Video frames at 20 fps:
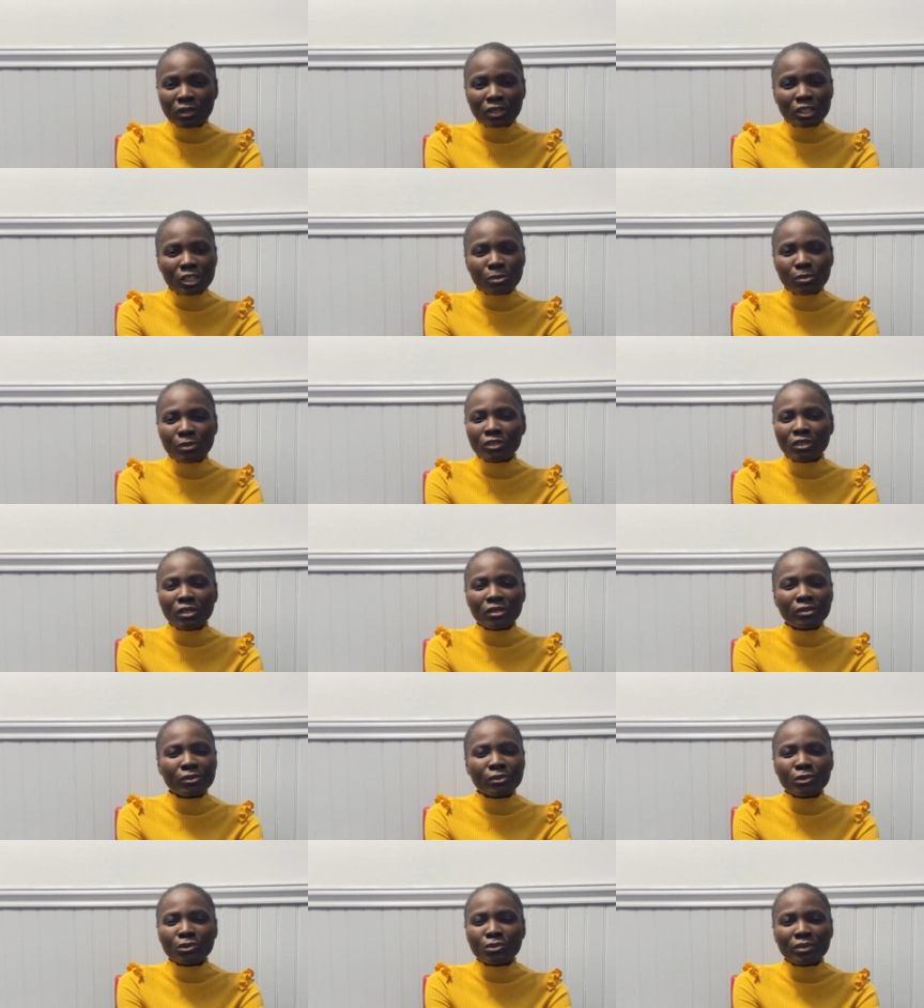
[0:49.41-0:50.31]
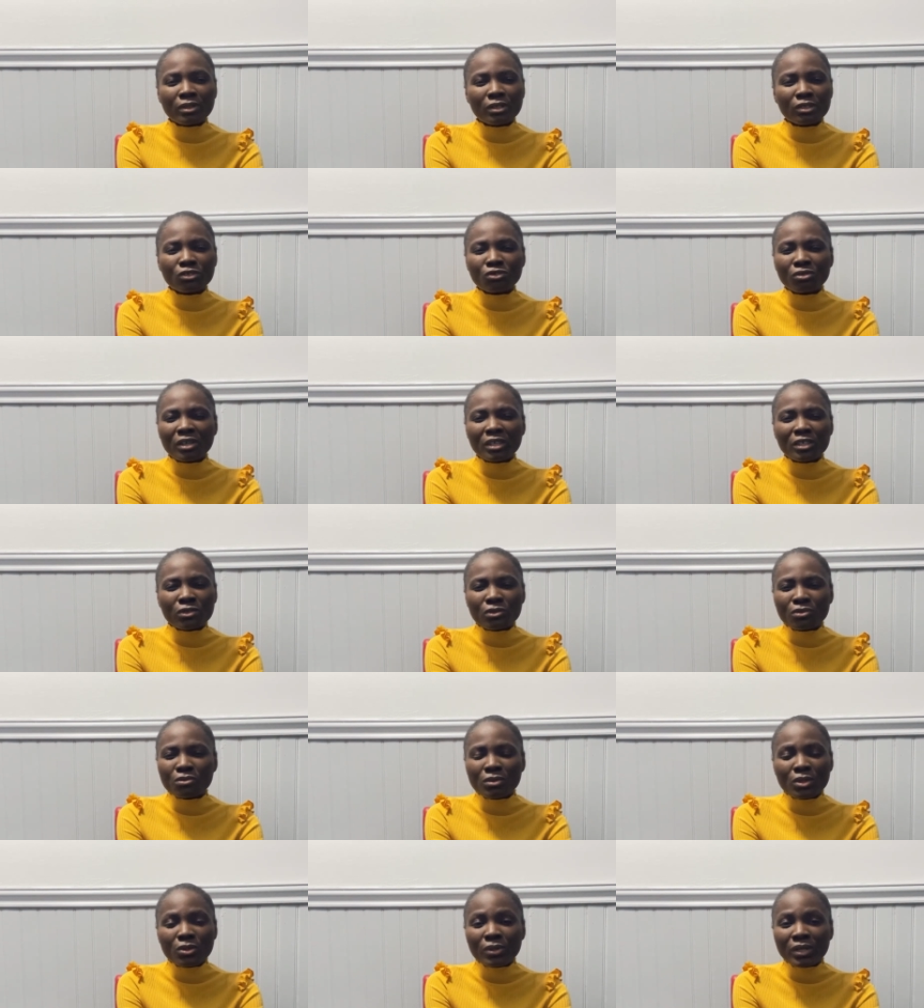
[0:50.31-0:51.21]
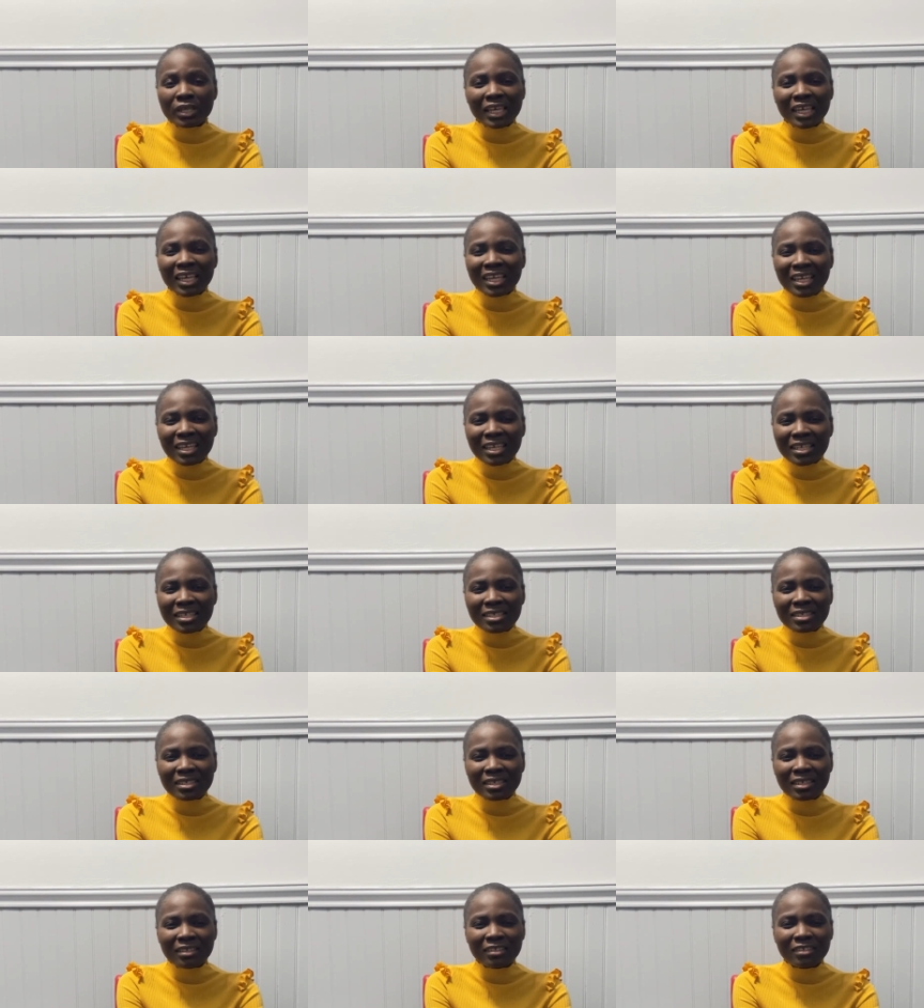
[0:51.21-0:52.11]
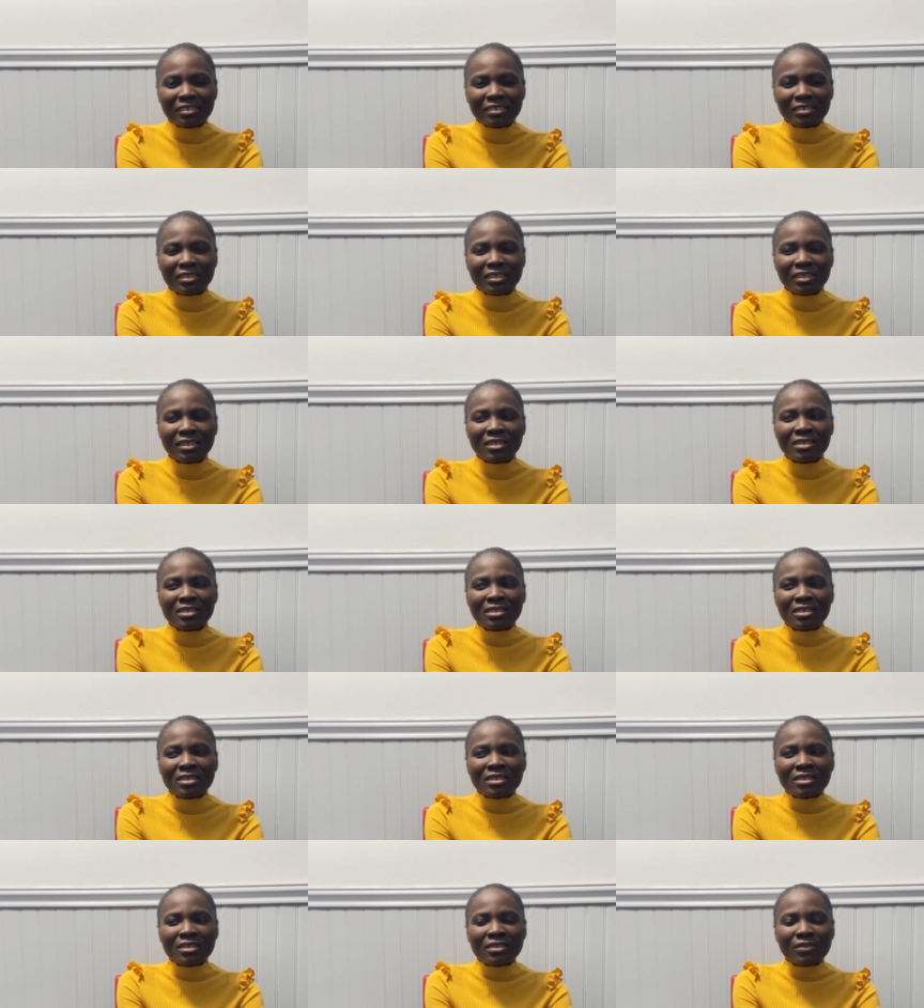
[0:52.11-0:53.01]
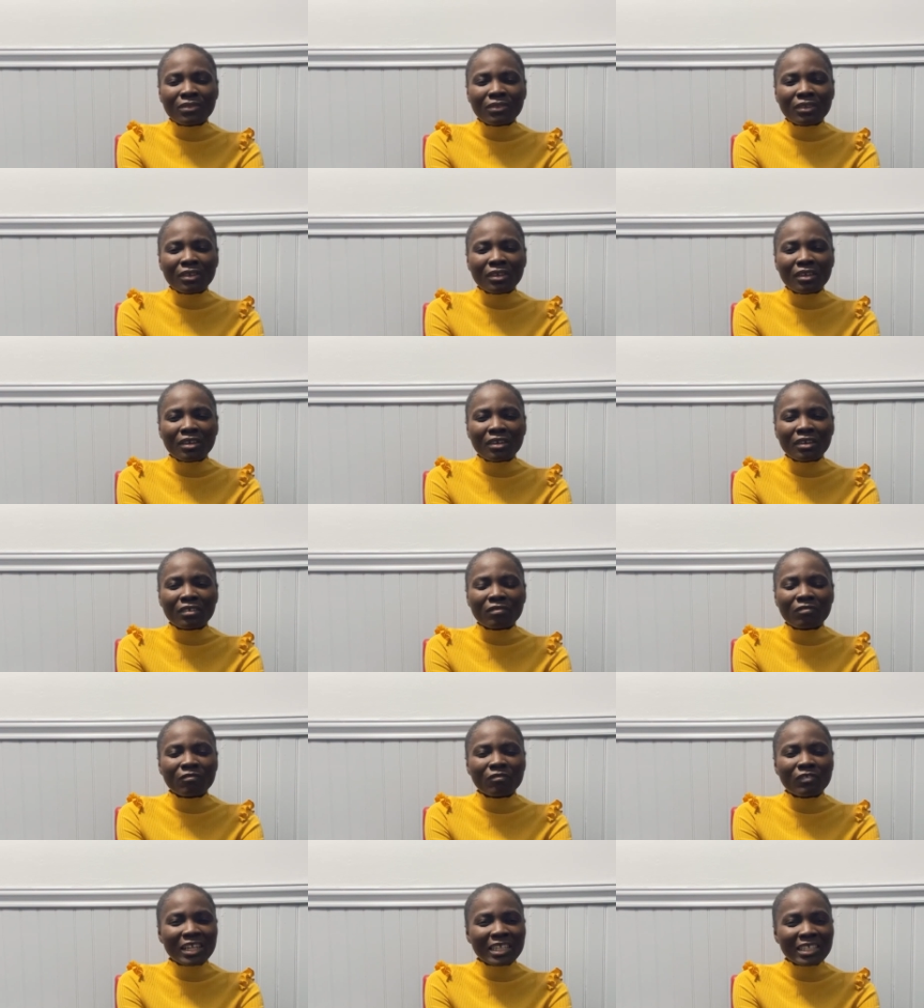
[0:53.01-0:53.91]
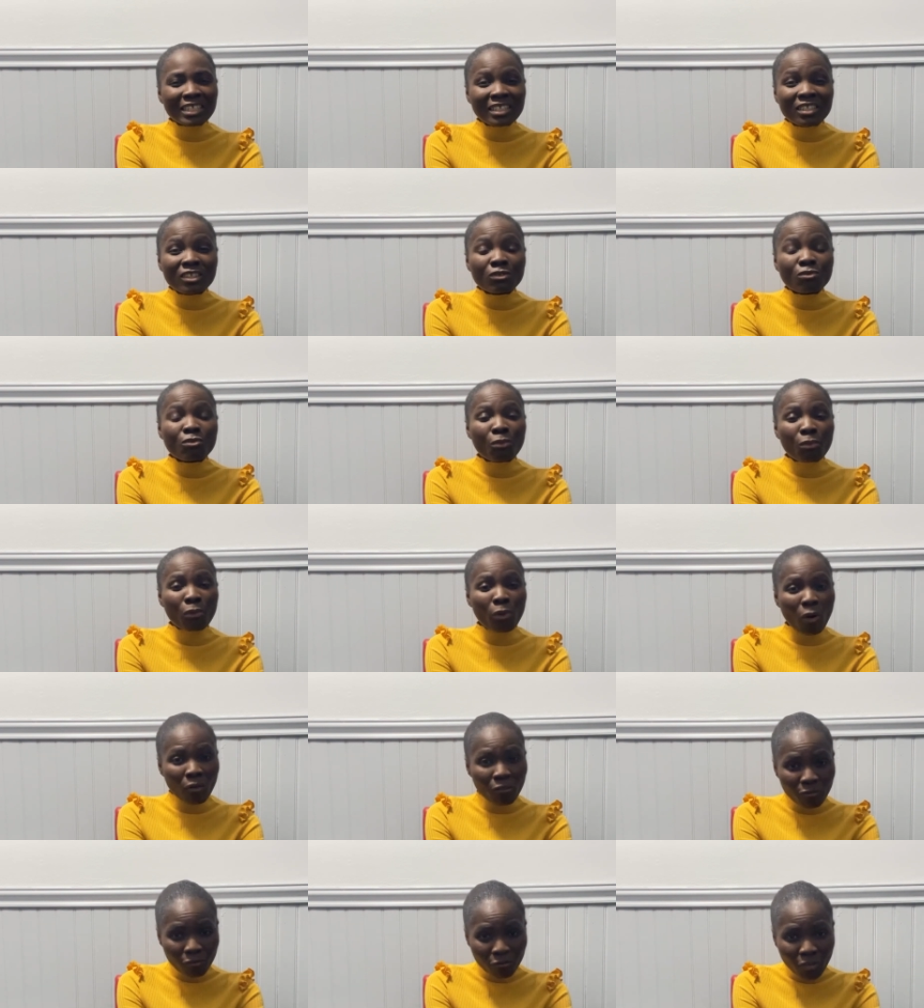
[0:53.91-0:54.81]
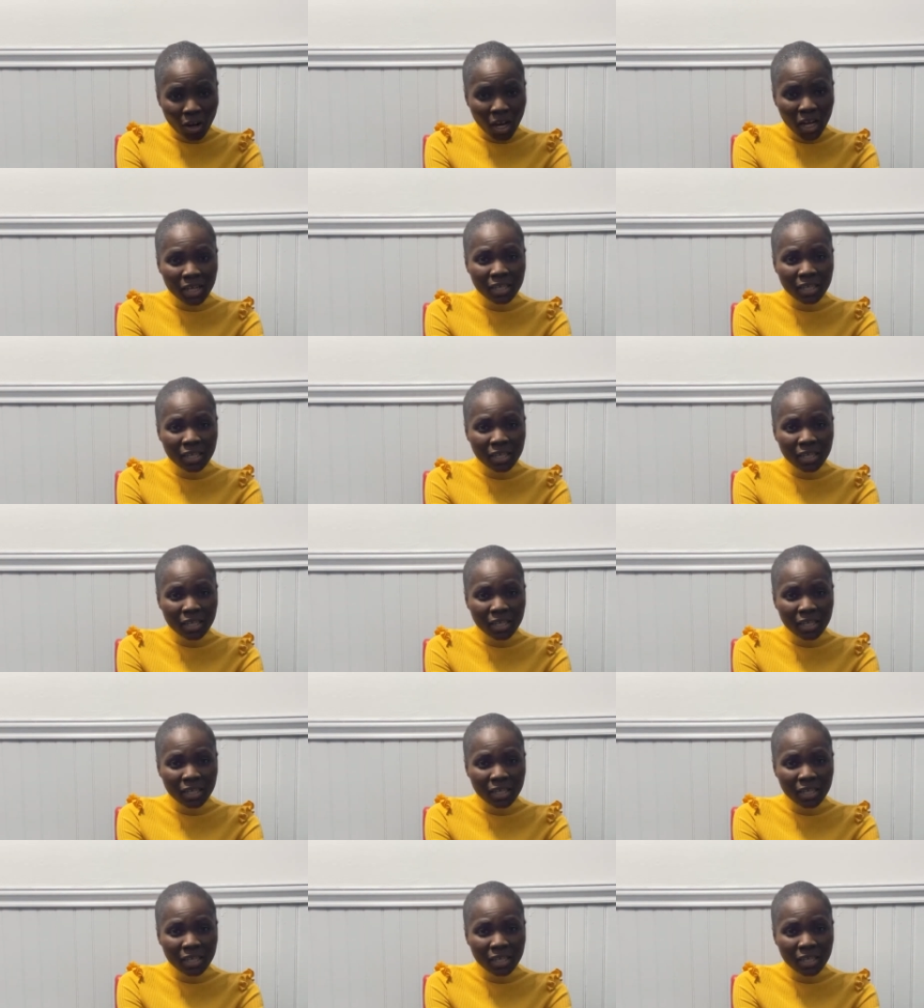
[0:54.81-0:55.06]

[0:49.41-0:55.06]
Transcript: especially those who are trying to relocate and they are finding it worth